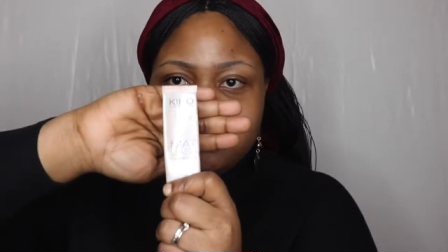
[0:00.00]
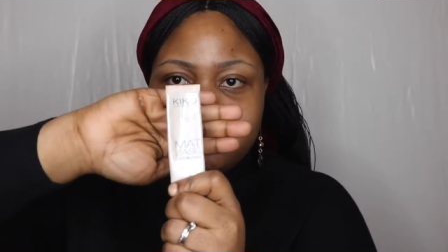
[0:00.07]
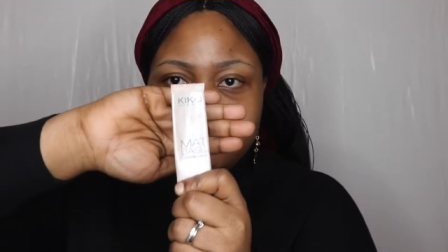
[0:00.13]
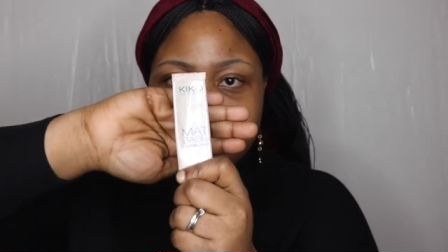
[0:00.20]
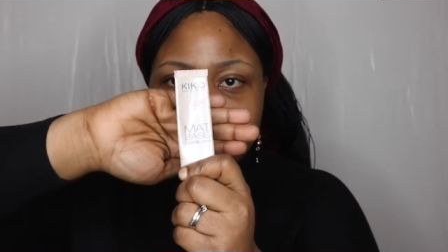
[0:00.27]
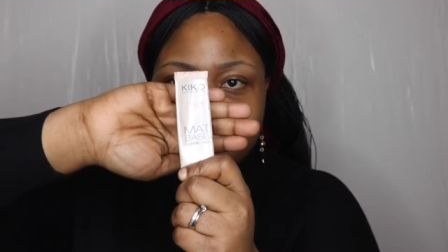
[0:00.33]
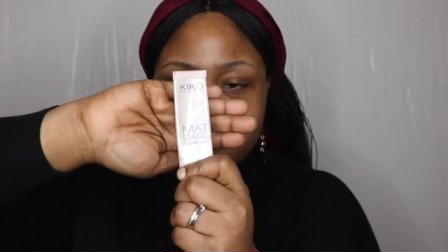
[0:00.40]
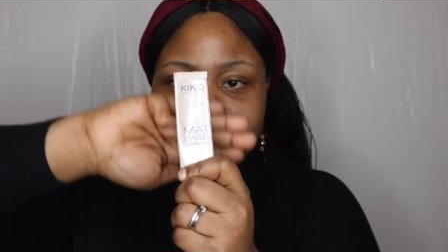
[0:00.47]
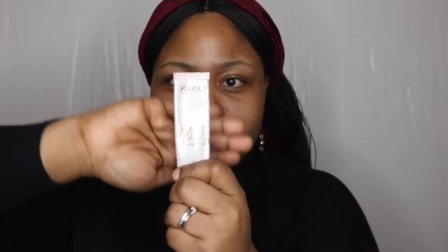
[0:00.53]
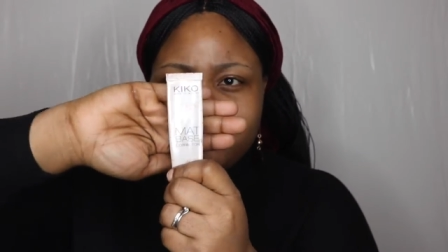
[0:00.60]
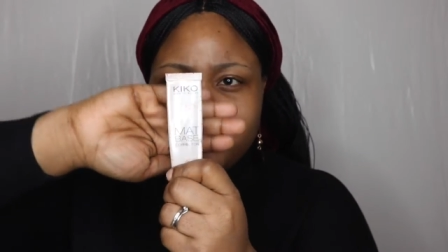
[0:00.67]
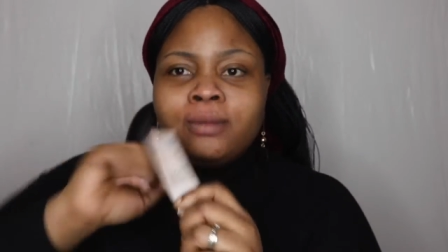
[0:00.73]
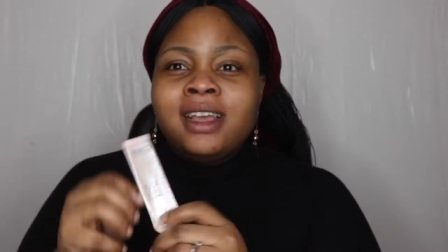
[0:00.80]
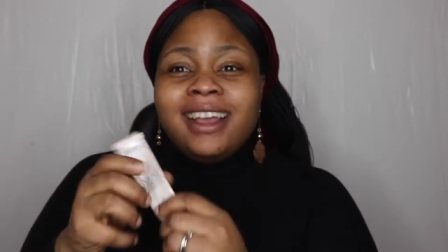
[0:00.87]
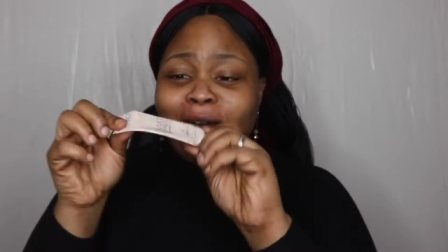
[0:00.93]
So I'm going to be
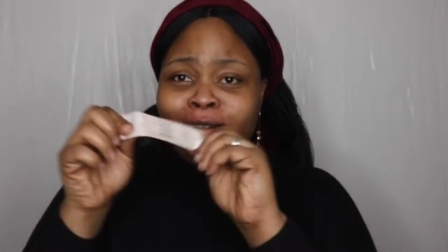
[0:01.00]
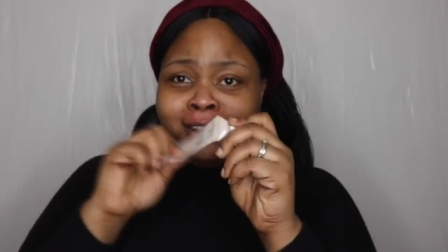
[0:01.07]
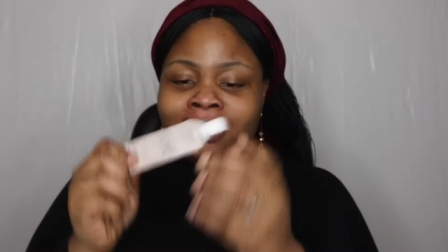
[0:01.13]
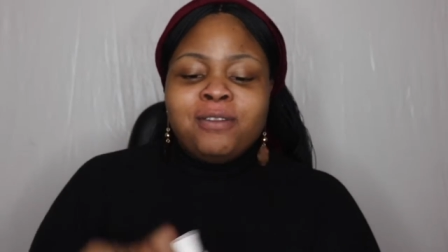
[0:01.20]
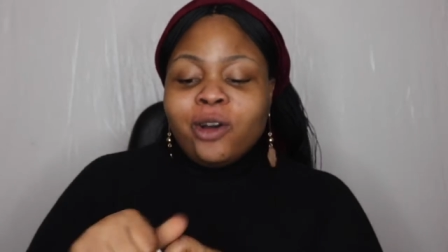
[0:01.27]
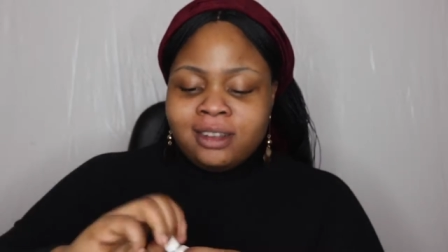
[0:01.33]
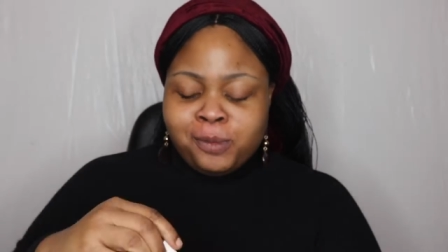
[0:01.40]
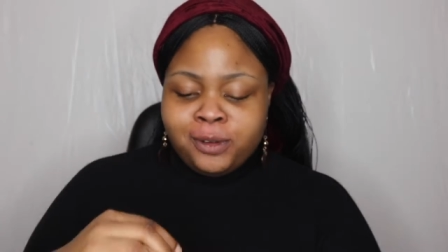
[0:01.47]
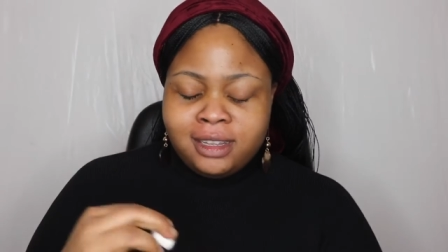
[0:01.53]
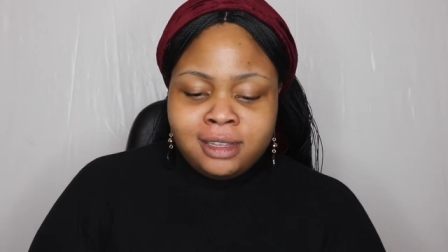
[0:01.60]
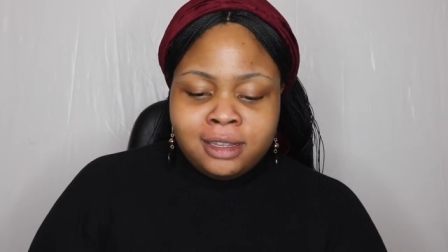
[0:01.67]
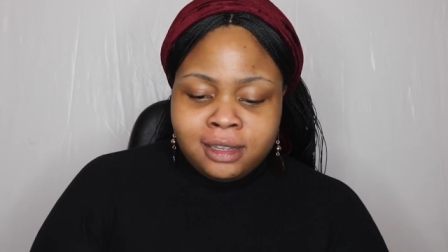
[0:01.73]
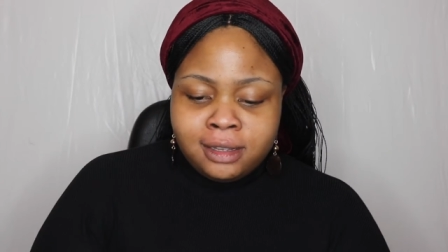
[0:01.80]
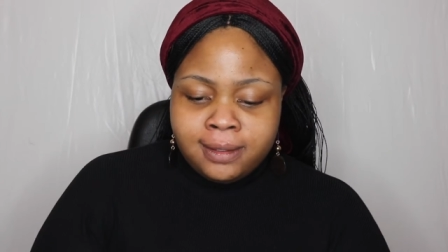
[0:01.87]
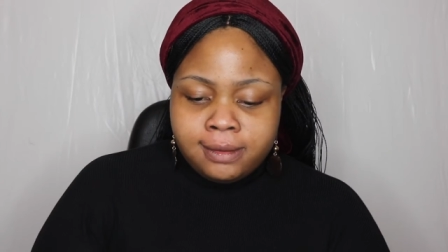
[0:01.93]
using a Kiko
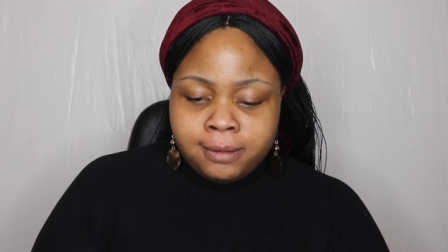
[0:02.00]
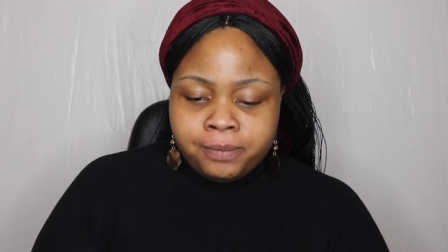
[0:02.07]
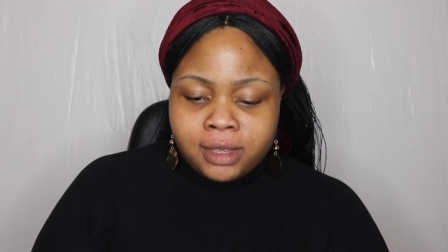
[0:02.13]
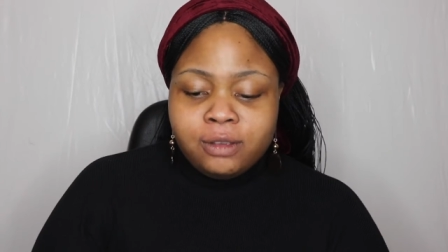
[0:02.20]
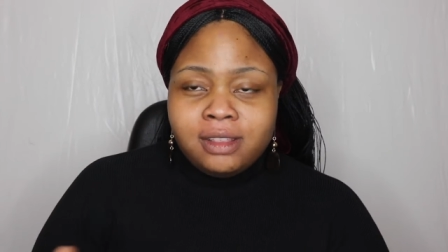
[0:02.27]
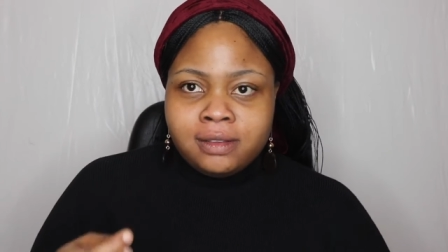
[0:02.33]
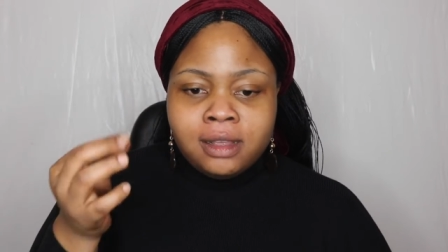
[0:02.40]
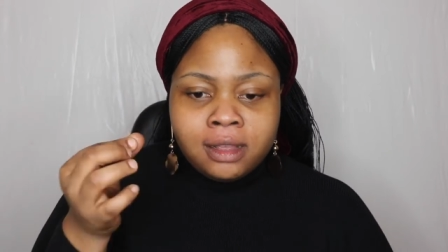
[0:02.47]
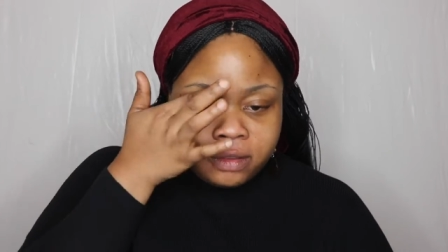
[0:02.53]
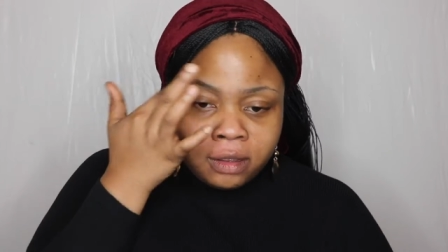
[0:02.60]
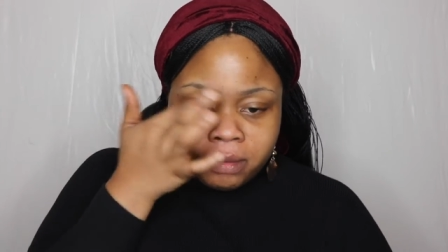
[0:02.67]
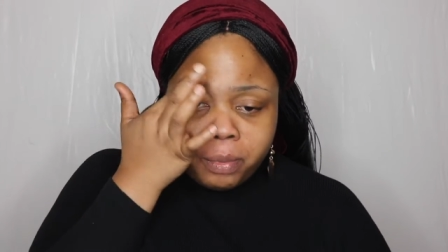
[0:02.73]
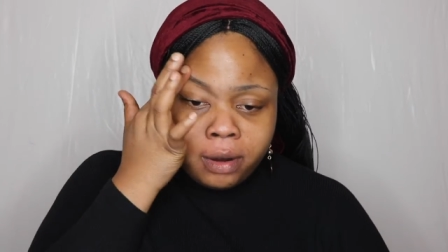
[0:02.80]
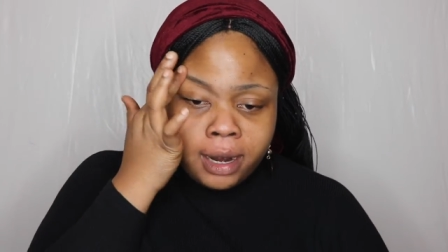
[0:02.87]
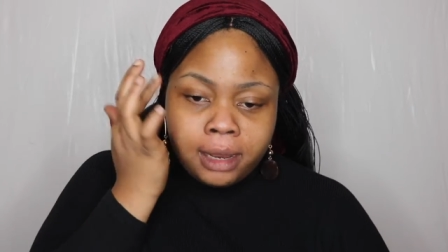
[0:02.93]
primer. Unfortunately,
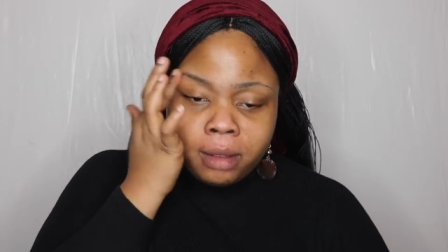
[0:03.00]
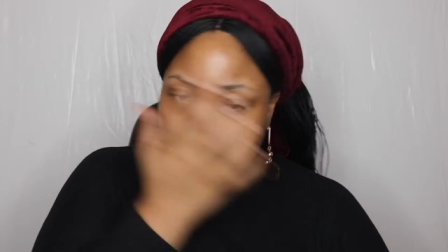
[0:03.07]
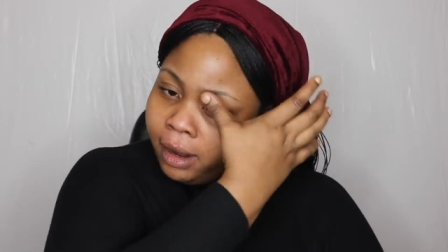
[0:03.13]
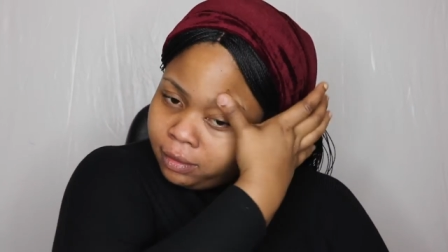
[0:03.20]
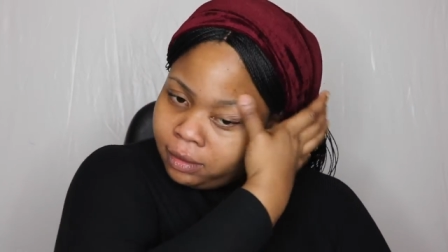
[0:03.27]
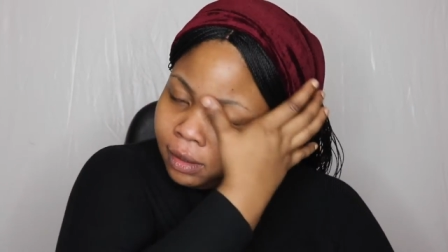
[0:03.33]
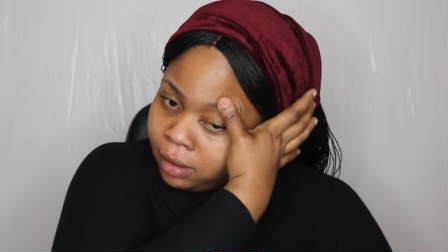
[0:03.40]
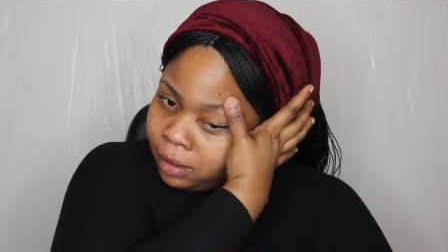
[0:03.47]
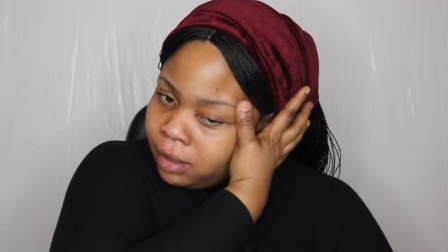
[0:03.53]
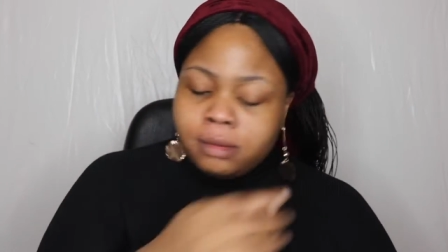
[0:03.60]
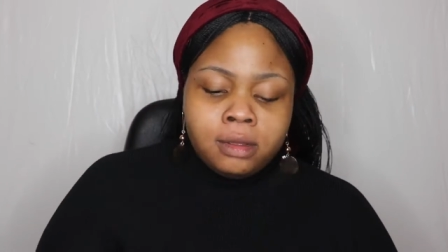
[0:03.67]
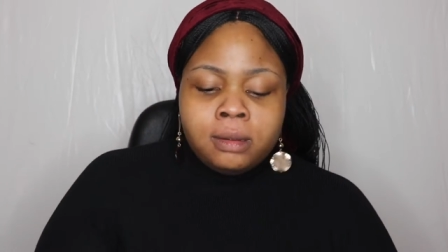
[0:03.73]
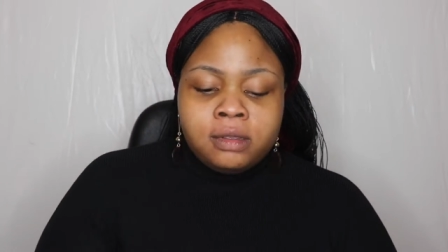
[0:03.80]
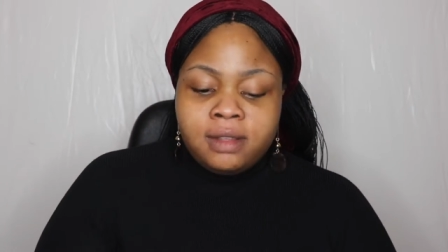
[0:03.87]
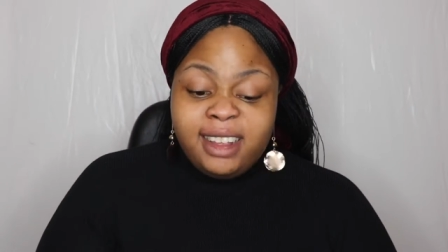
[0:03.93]
this has been
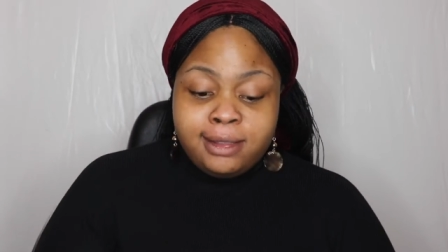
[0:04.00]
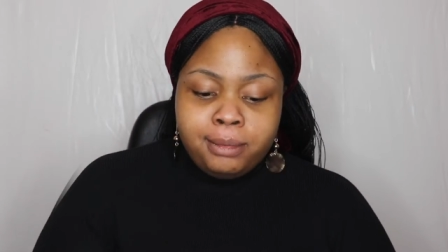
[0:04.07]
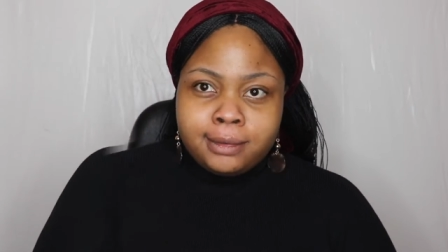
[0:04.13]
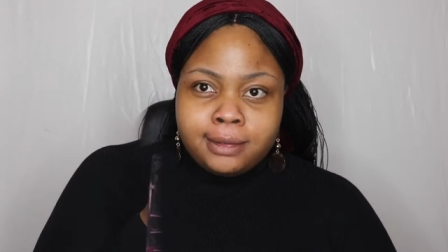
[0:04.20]
discontinued.